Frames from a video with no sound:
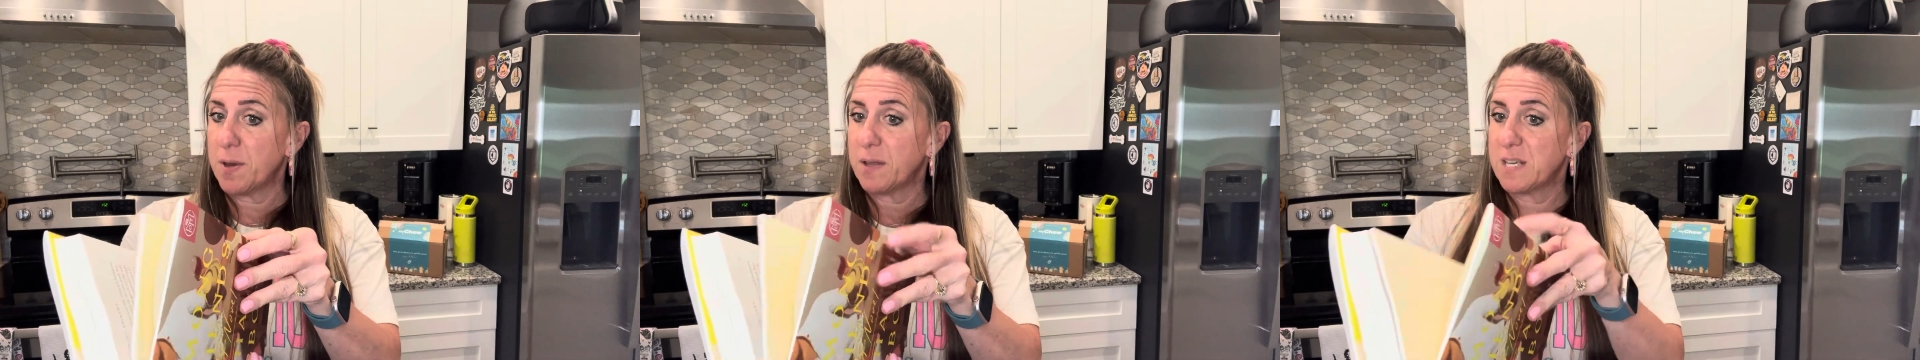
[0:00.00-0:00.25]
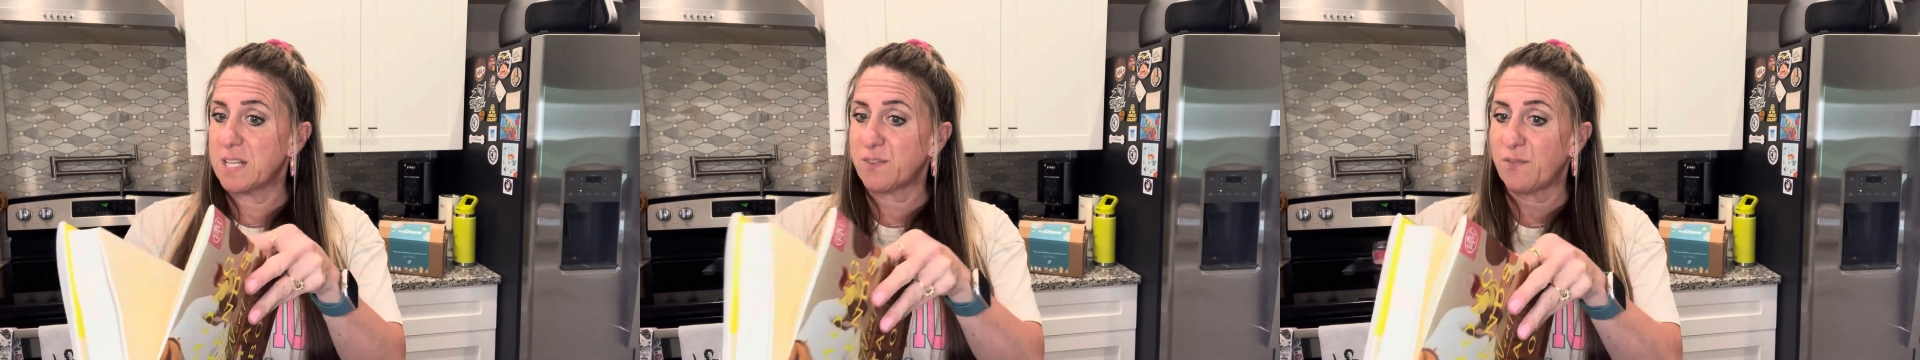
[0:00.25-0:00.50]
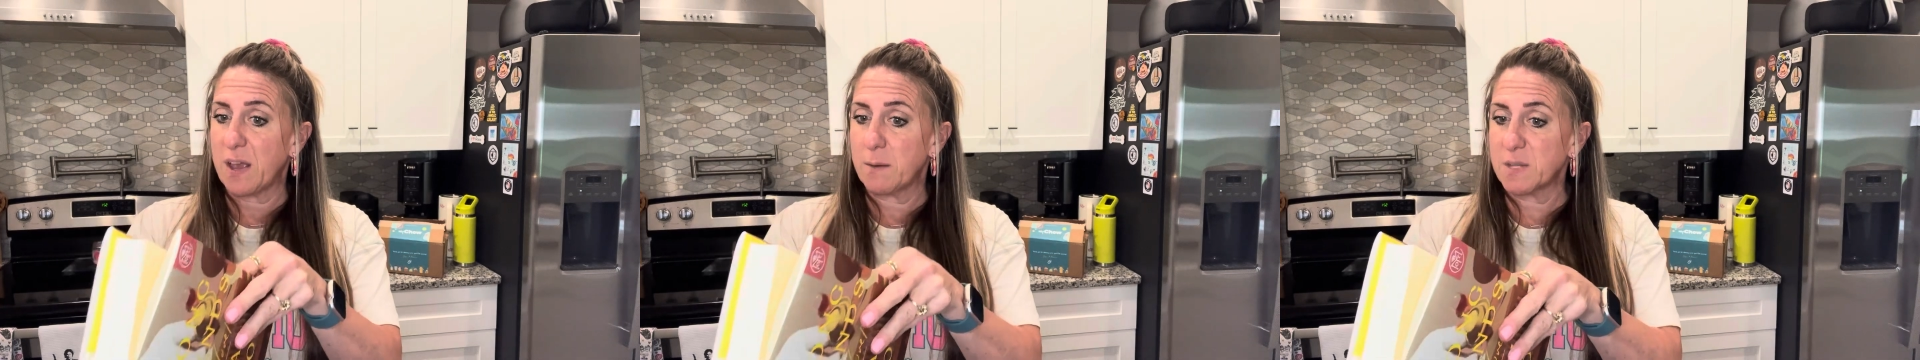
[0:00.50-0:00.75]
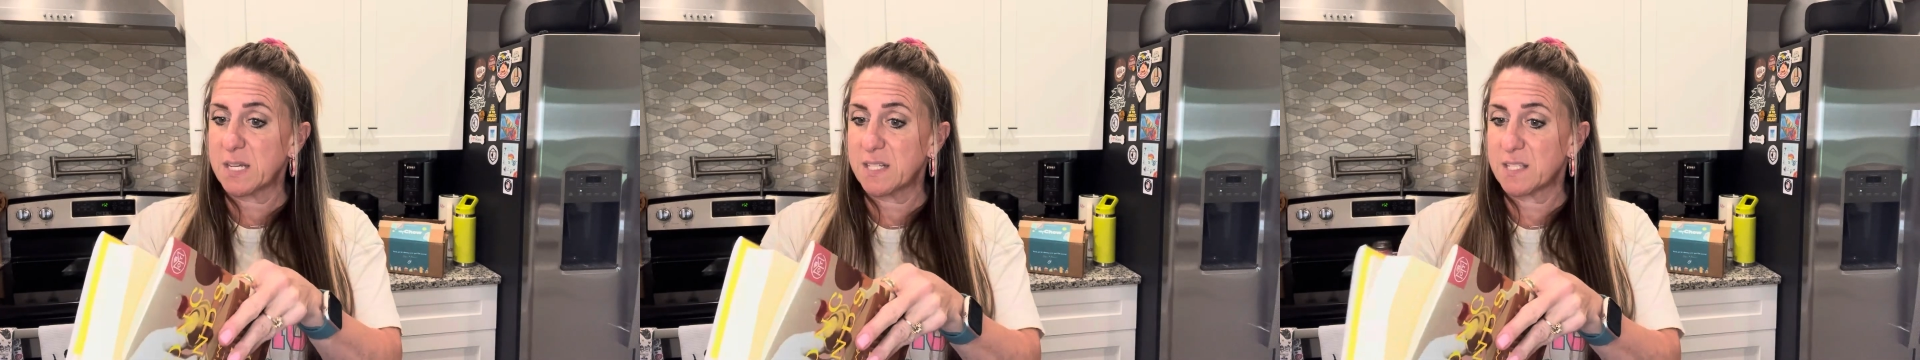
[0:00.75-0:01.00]
these
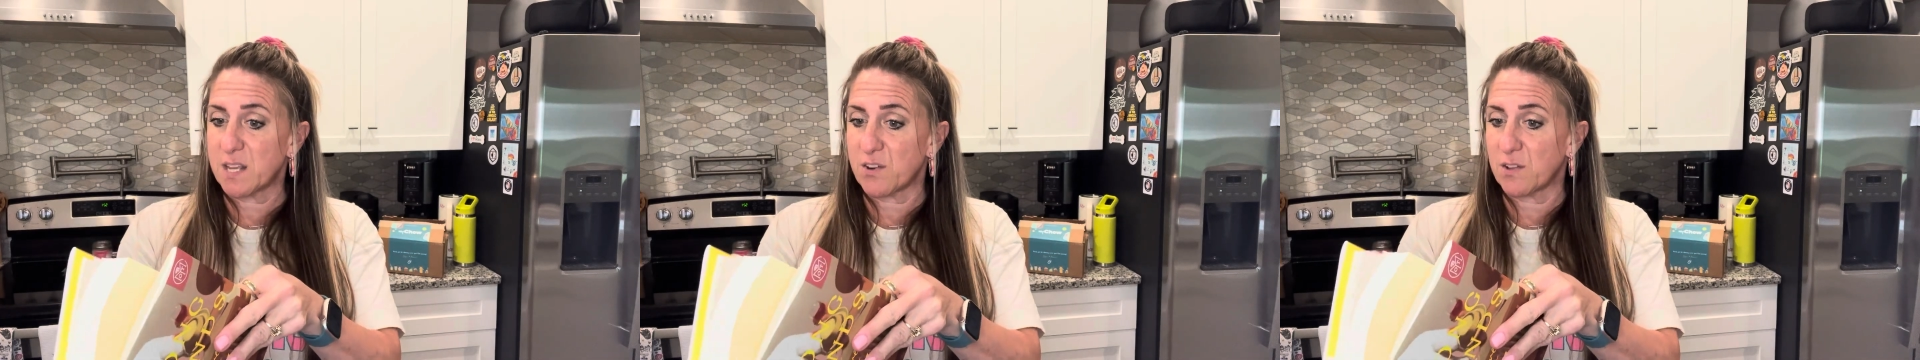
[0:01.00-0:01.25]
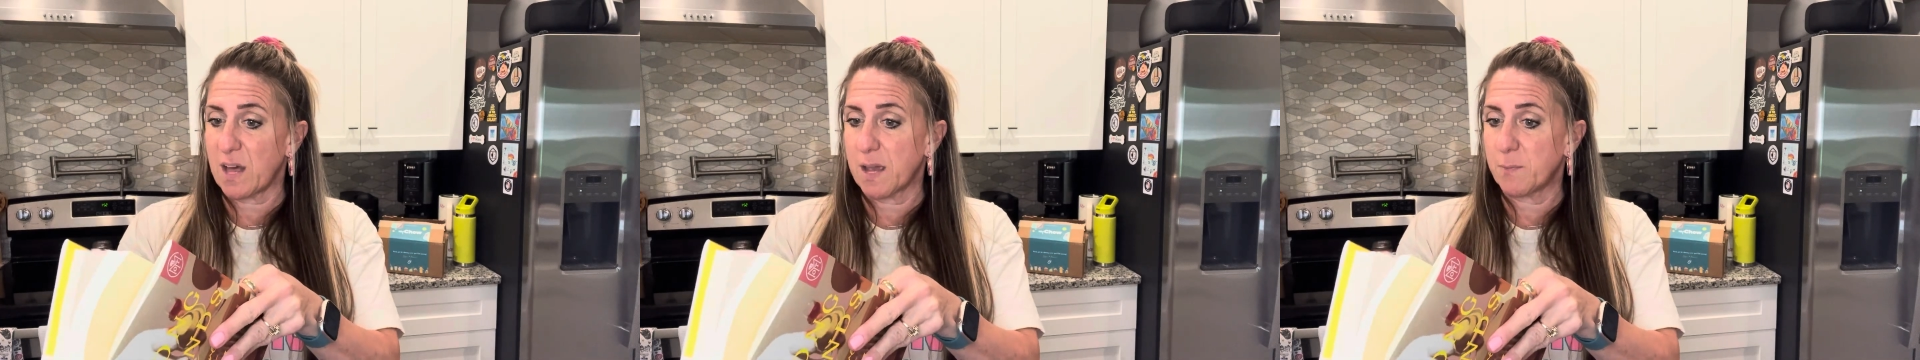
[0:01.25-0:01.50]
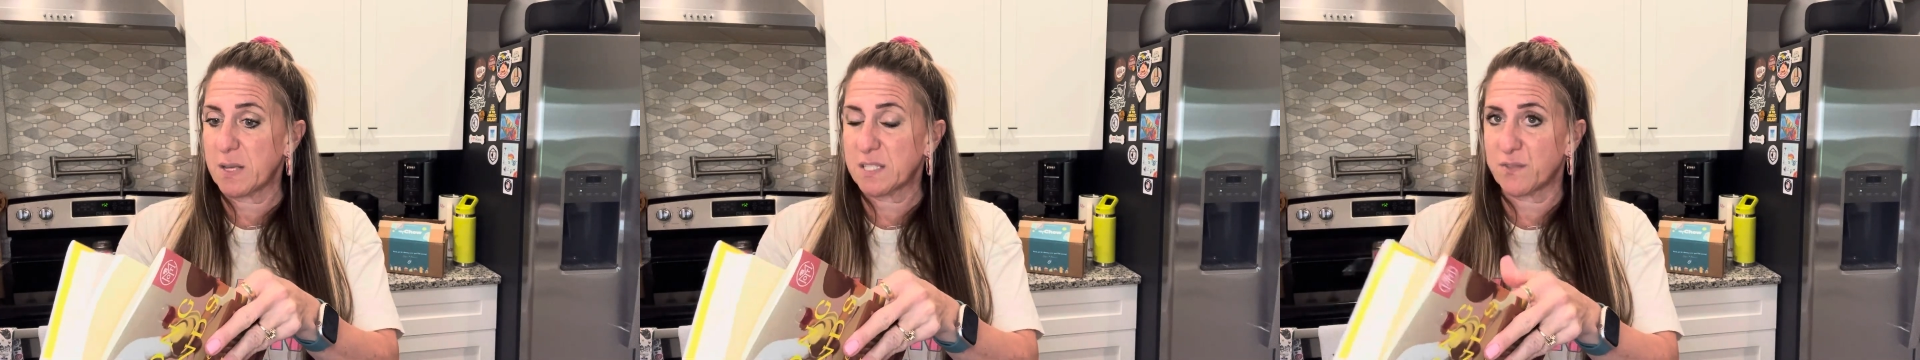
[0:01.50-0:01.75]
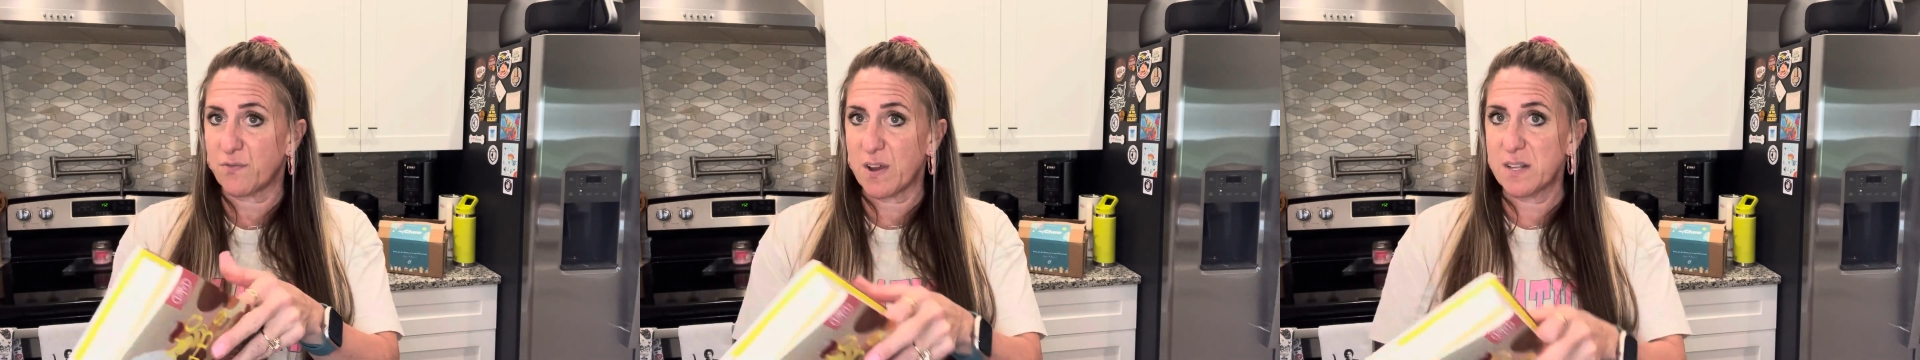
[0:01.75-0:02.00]
families that are like
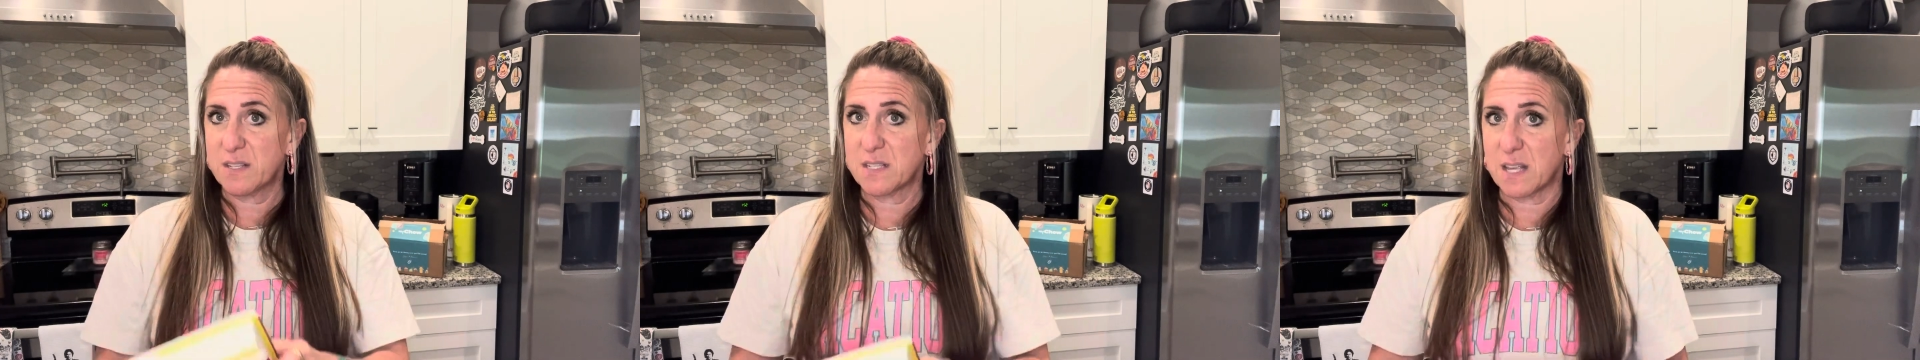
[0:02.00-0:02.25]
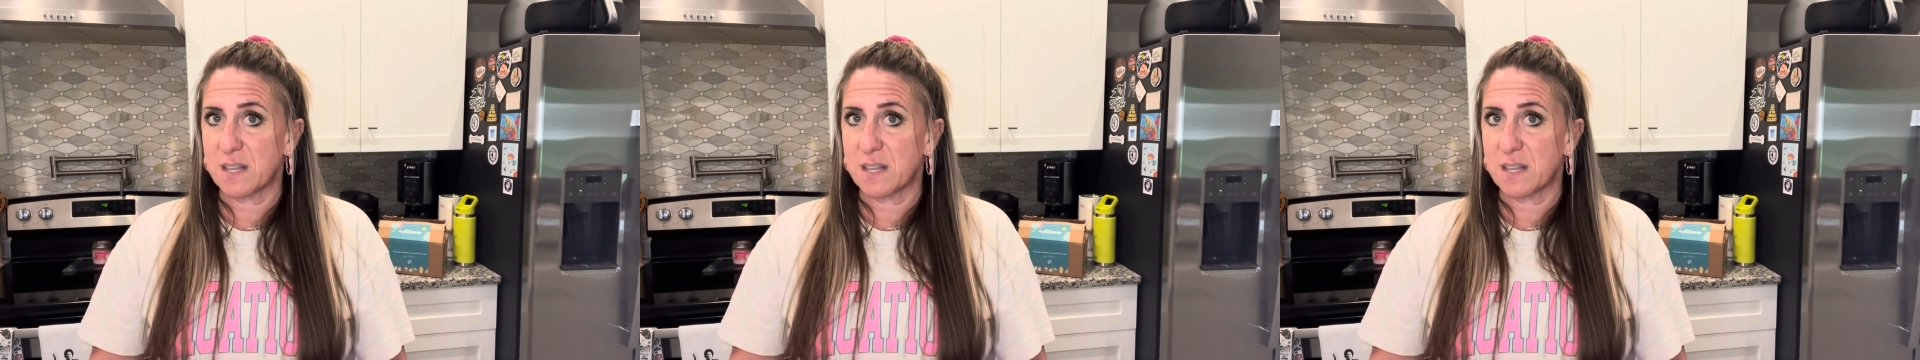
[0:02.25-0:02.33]
best friends